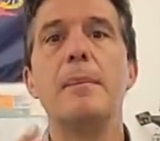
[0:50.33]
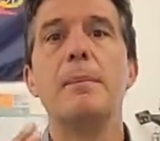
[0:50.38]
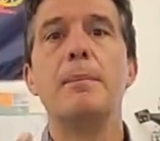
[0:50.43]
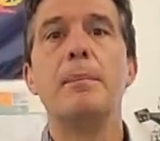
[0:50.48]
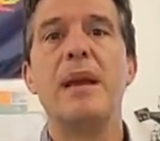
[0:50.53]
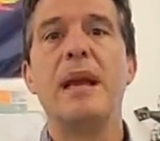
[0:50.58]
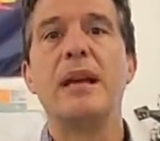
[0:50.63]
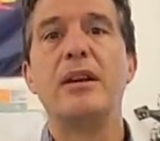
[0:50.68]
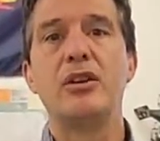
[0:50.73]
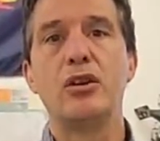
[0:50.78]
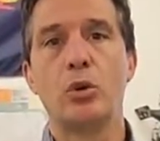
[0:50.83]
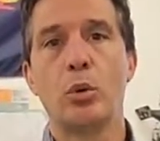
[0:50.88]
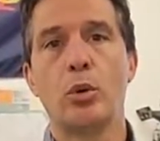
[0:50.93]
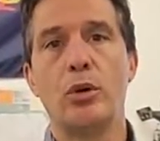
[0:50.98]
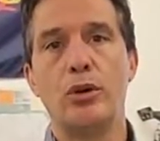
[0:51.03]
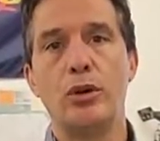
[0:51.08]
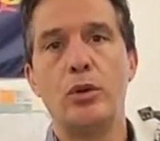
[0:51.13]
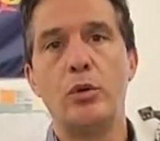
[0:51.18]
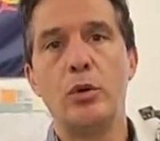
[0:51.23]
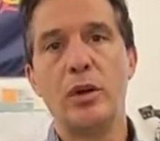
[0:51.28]
Make
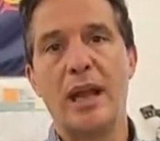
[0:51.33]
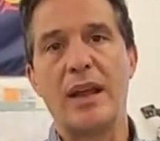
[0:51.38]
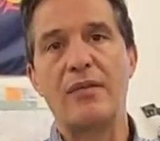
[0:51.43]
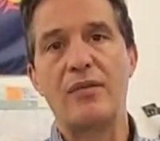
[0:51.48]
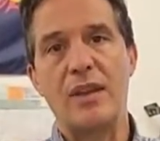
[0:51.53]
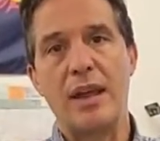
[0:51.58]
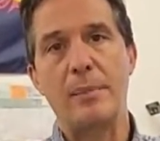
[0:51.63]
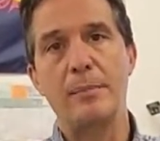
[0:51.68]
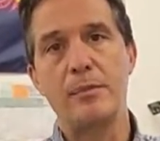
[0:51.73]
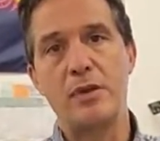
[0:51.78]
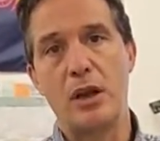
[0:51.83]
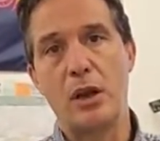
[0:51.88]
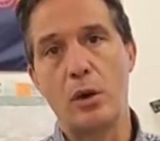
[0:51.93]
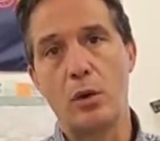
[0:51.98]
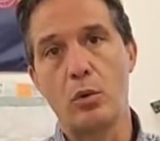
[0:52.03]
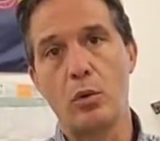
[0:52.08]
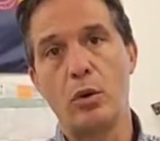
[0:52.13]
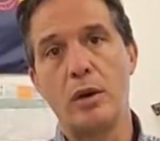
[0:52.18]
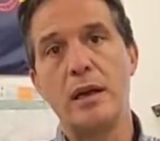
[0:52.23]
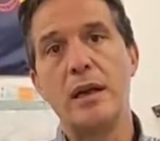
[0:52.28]
sure you let them
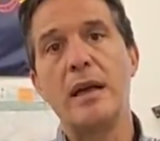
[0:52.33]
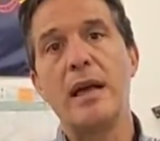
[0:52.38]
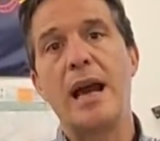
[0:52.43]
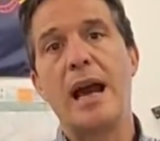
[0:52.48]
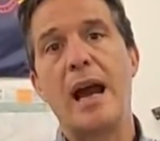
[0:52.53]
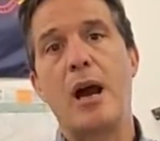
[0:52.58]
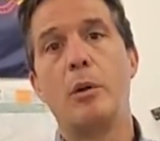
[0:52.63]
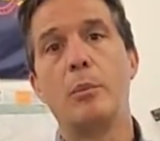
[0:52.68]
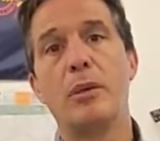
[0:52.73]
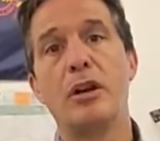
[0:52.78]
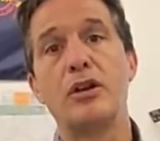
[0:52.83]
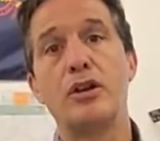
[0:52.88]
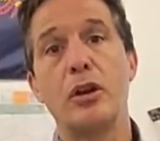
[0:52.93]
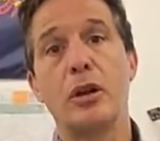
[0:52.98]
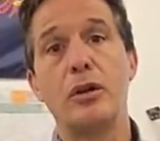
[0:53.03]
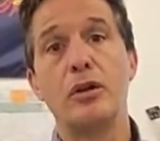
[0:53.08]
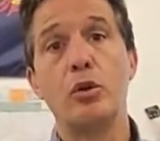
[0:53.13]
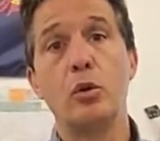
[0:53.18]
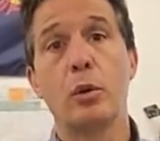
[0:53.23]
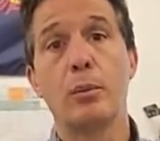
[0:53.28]
know how much
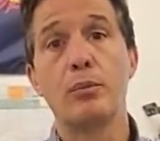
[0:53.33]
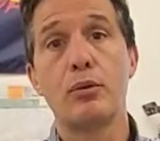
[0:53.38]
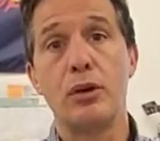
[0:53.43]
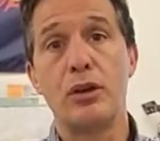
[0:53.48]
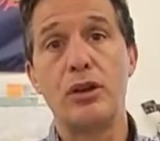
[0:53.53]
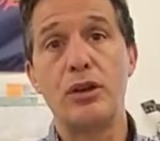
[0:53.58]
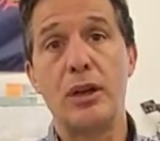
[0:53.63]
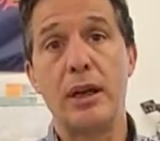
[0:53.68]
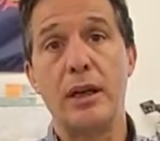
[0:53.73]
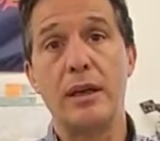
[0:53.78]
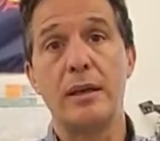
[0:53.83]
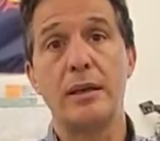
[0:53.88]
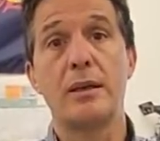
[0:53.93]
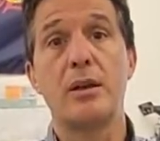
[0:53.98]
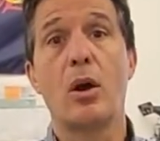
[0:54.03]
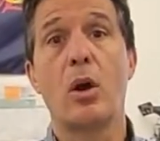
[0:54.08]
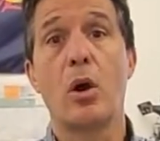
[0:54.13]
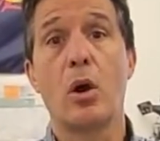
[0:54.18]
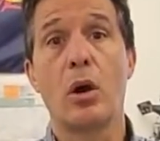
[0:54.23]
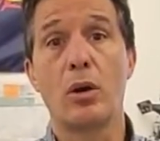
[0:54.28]
you
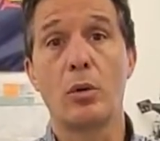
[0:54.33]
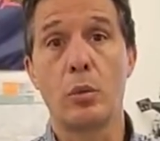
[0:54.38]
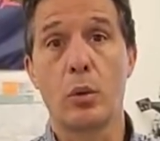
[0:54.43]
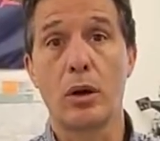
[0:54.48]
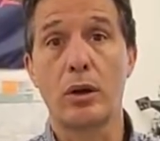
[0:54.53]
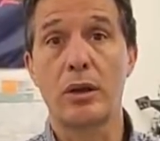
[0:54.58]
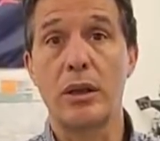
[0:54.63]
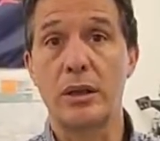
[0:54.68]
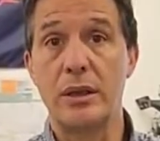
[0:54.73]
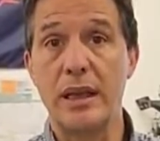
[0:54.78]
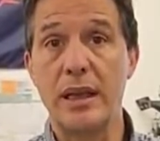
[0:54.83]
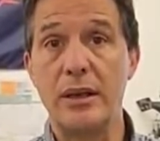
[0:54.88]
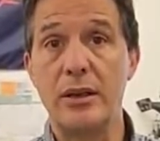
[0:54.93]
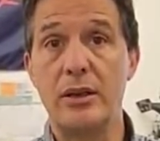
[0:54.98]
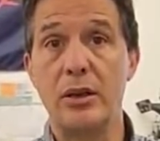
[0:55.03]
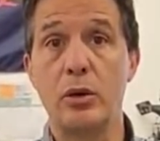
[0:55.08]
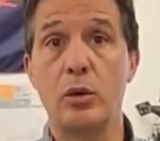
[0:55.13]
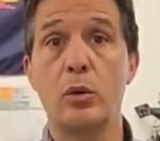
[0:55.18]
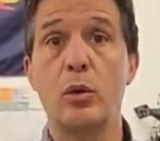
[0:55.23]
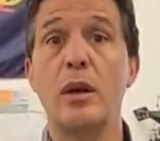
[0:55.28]
appreciate the hard work that they
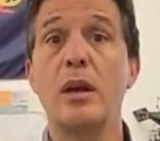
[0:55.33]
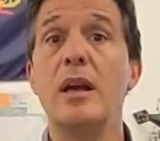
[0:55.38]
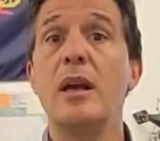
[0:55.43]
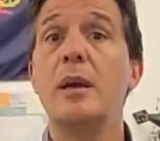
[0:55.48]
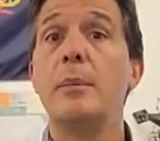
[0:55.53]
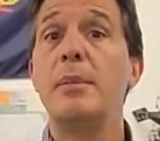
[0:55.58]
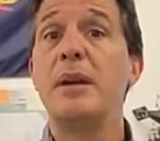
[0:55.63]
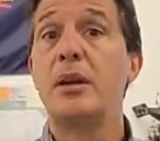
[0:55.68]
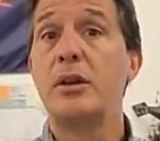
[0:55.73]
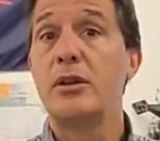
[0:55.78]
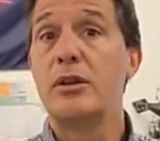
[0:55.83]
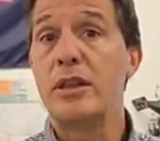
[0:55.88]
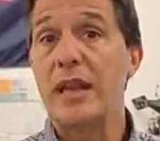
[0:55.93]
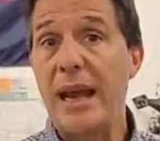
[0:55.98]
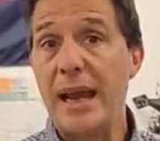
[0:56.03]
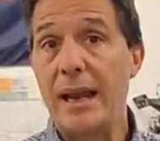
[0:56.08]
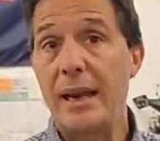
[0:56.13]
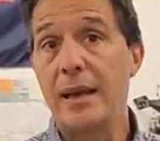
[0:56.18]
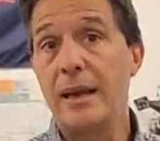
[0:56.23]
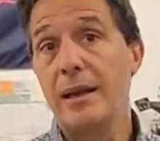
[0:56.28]
do, because
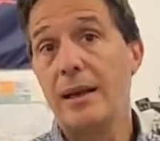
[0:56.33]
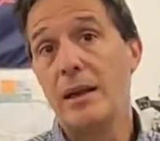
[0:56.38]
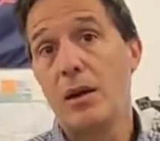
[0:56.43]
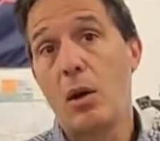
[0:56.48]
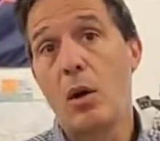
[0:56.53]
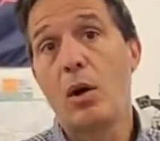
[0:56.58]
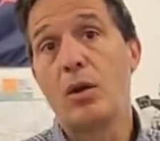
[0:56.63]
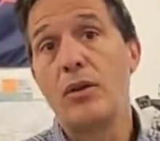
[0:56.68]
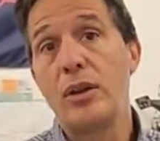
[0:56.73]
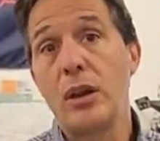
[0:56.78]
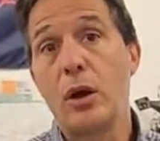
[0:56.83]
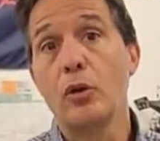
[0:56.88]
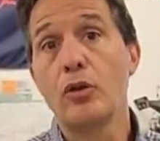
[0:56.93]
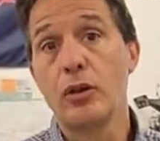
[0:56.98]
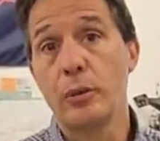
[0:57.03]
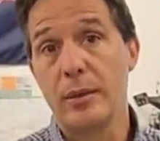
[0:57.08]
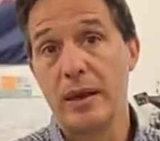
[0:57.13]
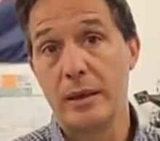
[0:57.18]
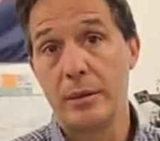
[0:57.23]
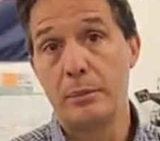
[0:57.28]
they are the
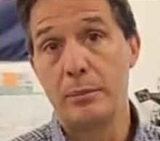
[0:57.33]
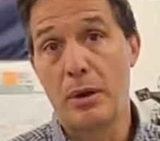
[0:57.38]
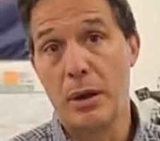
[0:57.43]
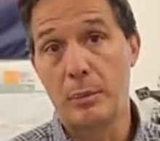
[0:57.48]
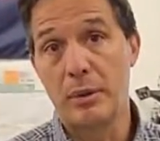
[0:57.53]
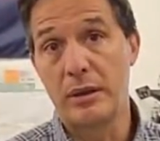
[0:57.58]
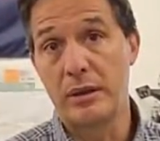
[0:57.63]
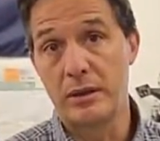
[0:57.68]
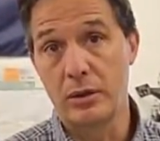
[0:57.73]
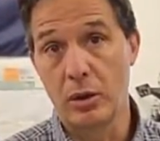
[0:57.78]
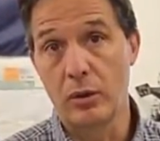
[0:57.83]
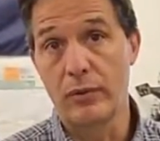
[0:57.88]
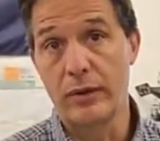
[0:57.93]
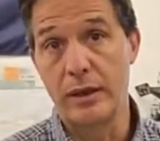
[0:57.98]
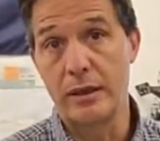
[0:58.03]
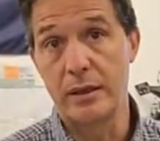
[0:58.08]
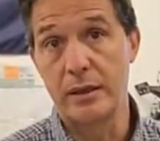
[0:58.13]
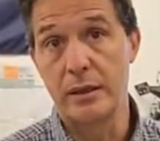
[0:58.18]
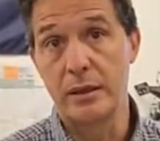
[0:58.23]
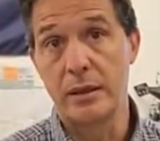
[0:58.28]
ultimate public
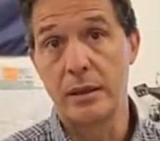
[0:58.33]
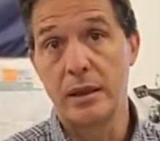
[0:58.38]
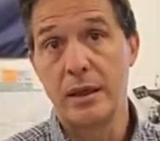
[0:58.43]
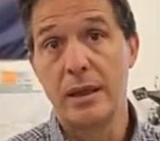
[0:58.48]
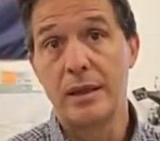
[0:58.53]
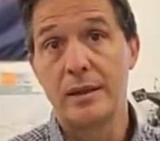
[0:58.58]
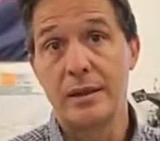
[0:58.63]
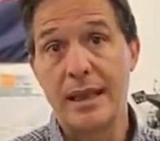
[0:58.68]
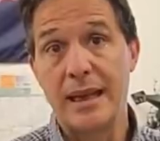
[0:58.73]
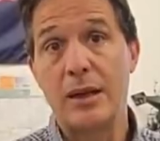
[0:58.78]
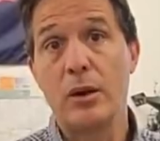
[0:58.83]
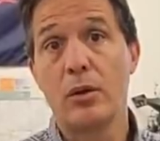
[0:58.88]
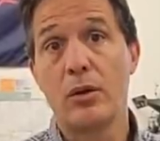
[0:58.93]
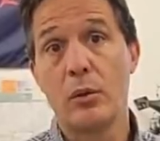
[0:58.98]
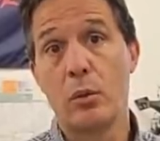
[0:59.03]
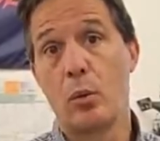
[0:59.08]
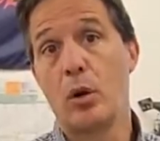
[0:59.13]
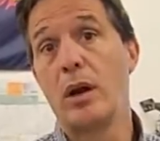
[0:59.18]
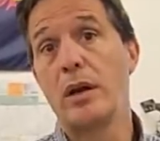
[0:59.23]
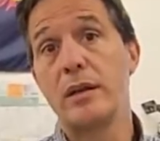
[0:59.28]
servants. They are
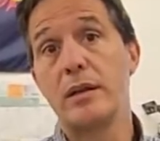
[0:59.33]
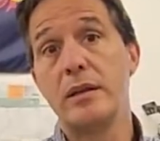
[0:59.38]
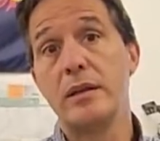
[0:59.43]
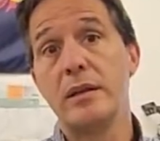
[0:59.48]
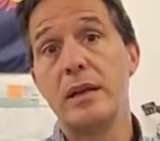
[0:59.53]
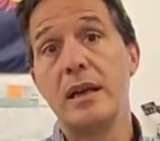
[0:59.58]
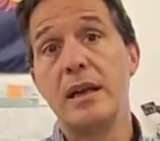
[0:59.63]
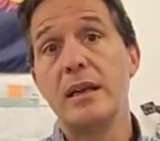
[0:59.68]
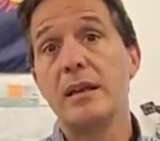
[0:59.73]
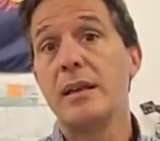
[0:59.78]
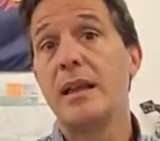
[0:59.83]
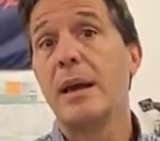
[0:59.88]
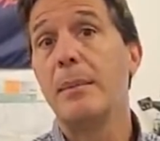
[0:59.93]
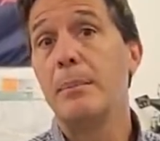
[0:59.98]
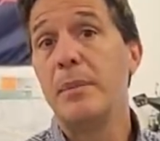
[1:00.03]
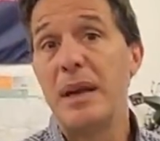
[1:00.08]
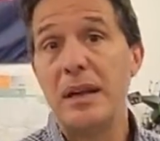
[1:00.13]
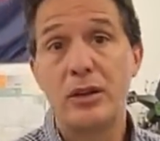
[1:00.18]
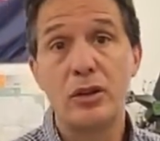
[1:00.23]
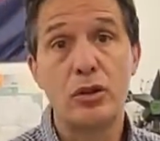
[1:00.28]
the ones
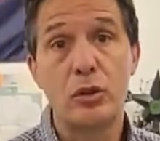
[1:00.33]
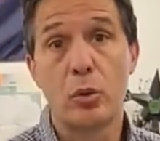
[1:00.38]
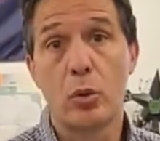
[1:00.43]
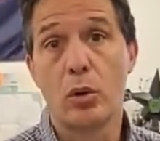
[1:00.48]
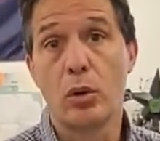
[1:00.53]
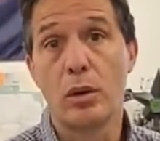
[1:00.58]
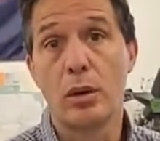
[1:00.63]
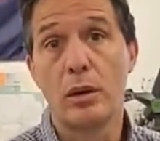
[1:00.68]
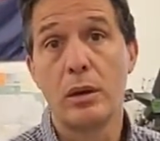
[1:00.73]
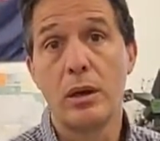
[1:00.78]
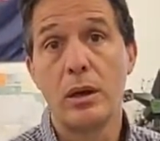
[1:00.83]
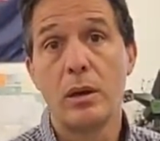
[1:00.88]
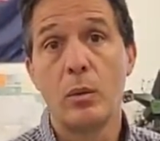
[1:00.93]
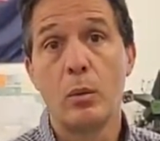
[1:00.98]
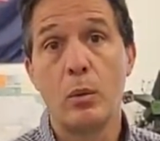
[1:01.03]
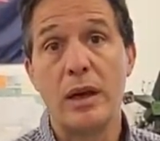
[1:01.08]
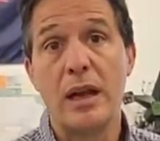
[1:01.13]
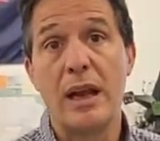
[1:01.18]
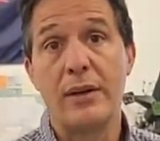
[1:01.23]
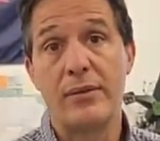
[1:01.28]
that make sure
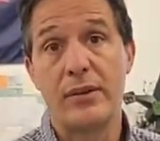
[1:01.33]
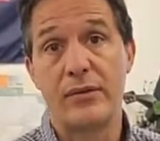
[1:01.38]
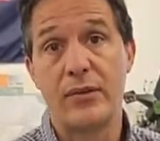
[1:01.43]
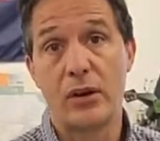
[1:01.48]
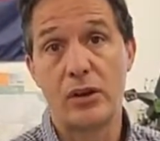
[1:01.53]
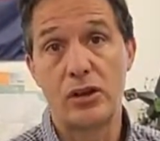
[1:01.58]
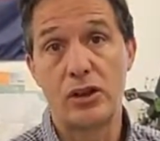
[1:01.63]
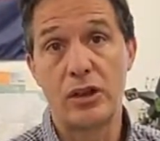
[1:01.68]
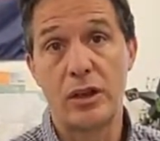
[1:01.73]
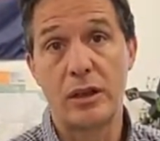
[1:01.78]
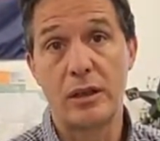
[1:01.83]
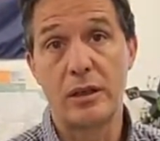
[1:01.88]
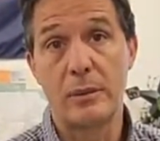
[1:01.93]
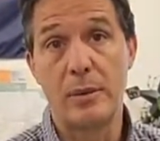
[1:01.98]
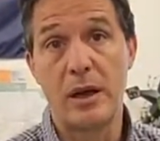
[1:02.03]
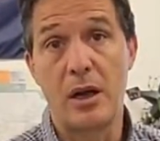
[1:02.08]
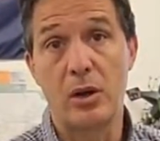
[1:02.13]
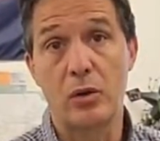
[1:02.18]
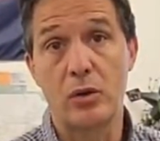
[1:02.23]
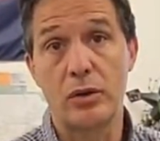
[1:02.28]
we have a functioning
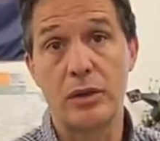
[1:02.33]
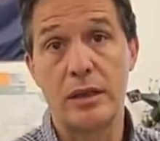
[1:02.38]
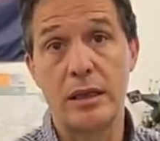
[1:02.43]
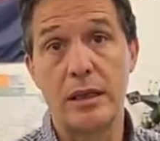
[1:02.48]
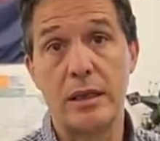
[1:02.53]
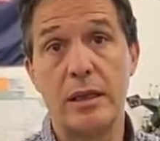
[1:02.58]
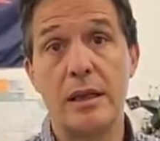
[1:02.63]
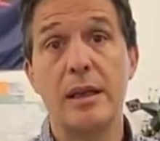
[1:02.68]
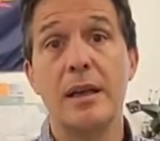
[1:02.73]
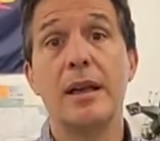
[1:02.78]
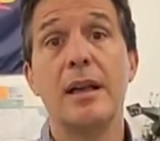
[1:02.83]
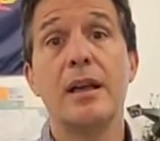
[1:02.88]
democracy.